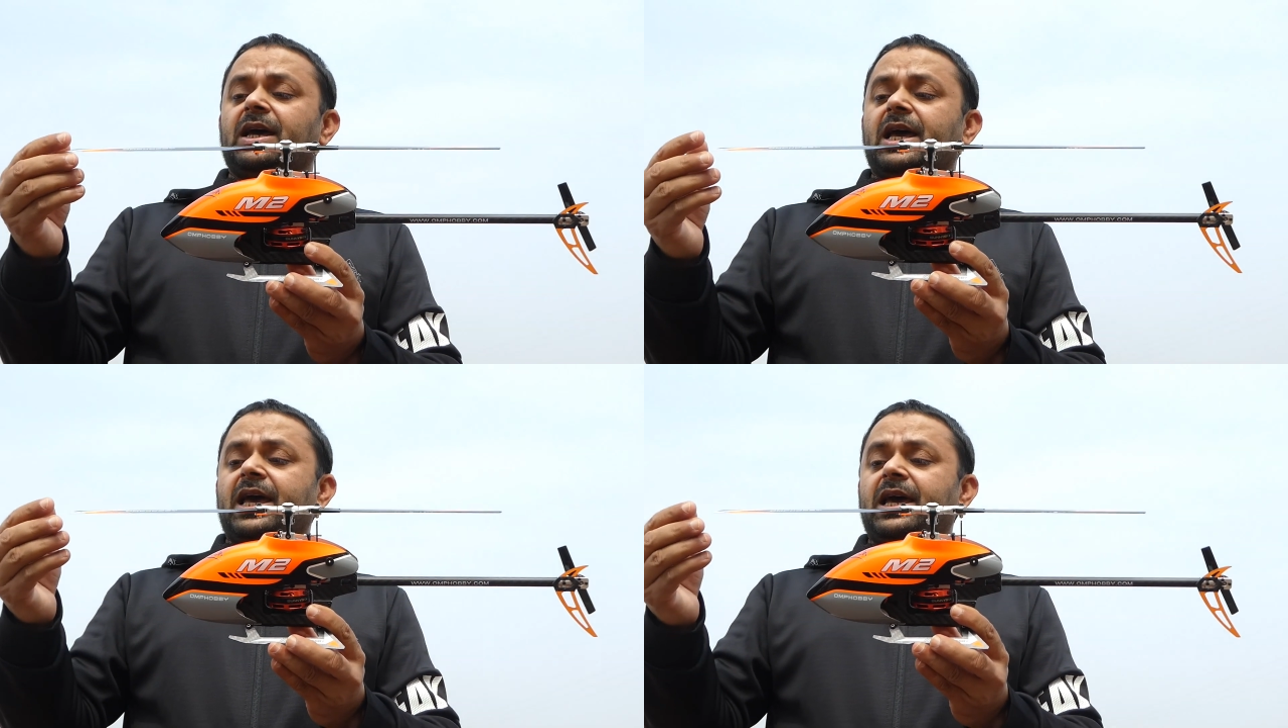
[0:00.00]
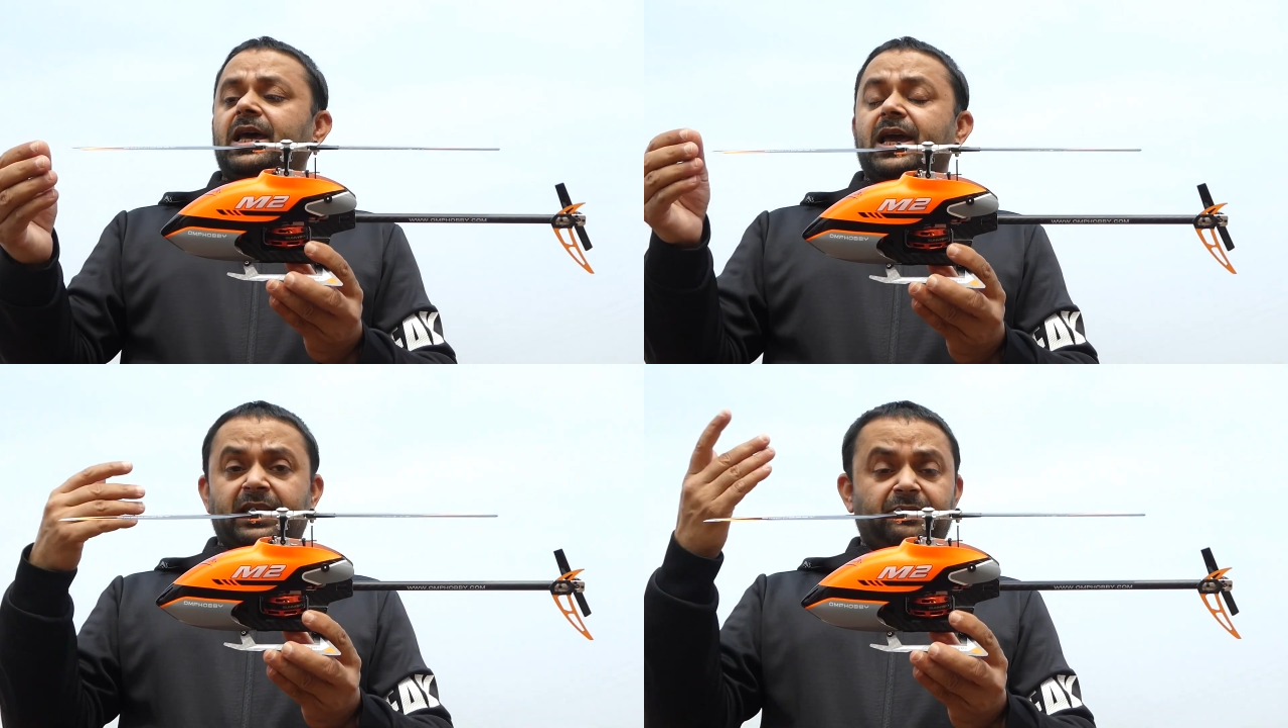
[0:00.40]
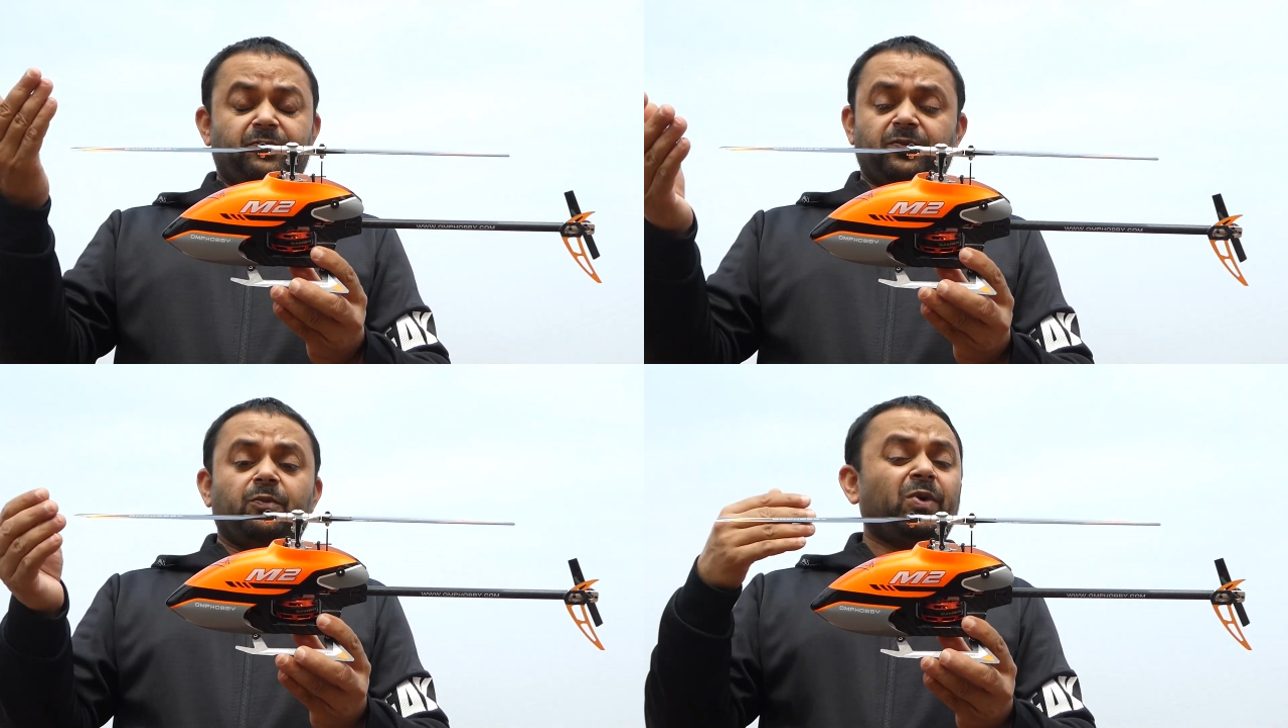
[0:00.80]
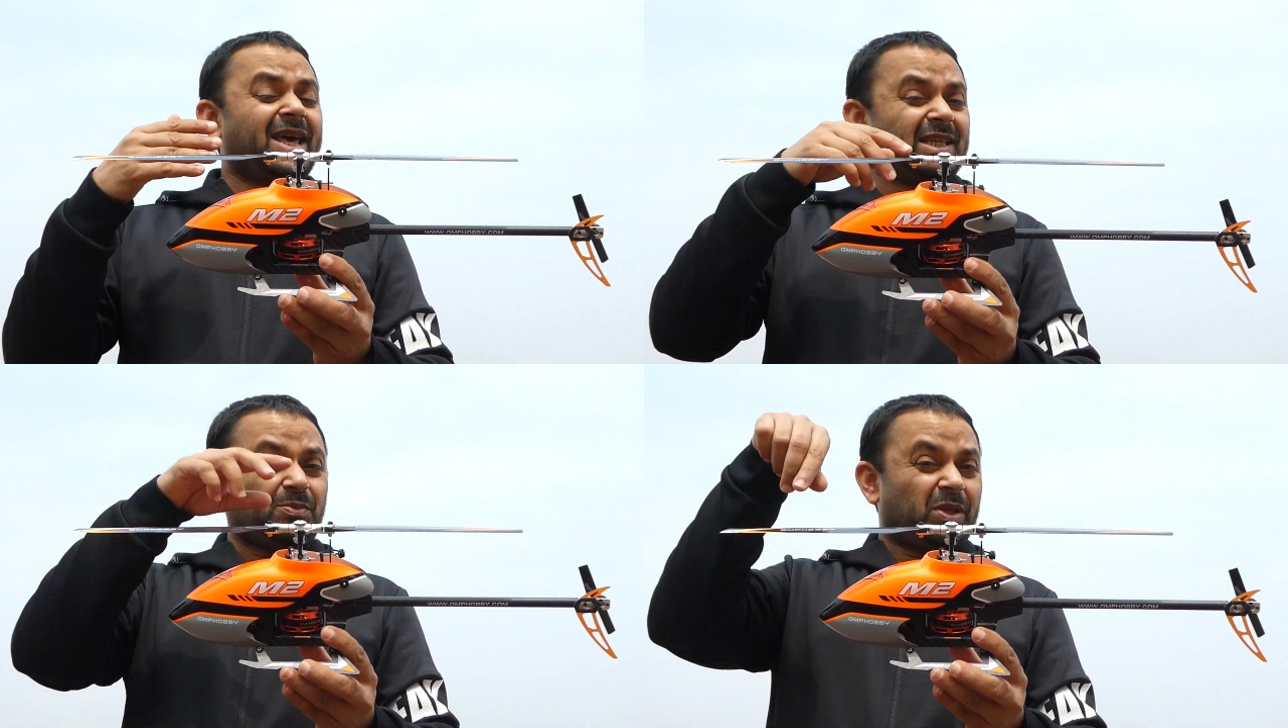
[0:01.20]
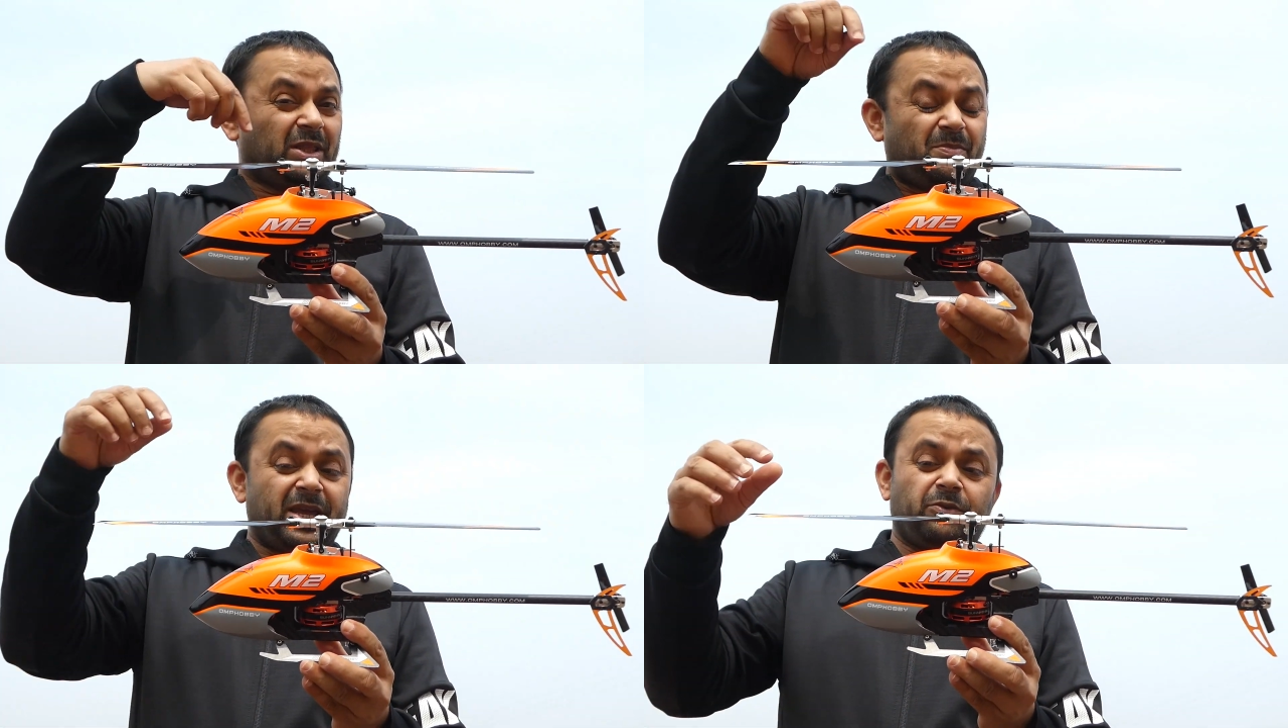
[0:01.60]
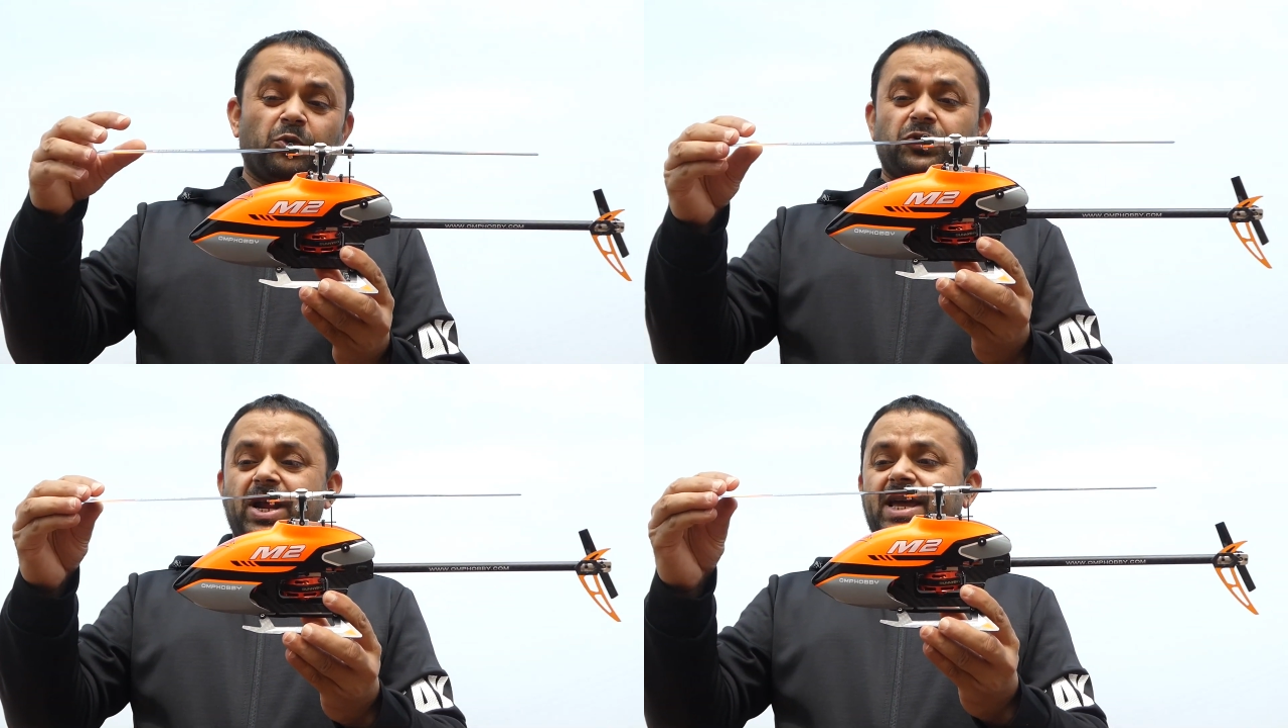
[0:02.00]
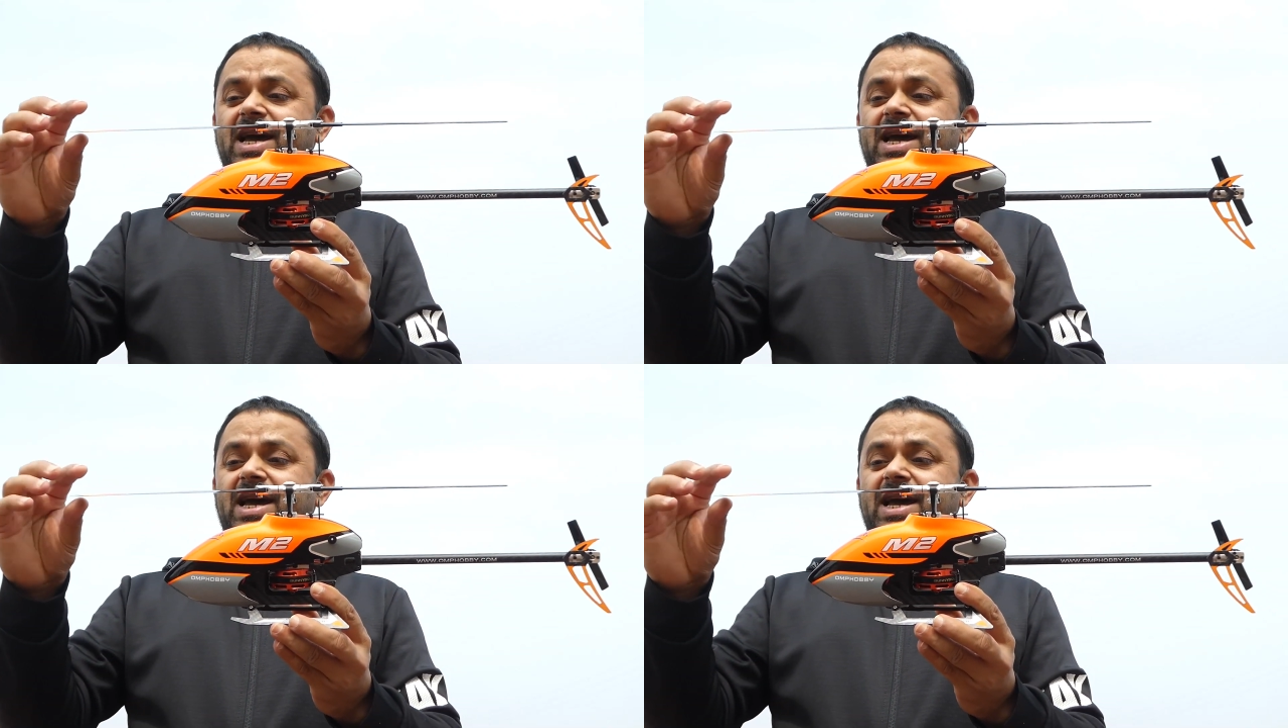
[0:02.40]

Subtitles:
and when I spin the main rotor head,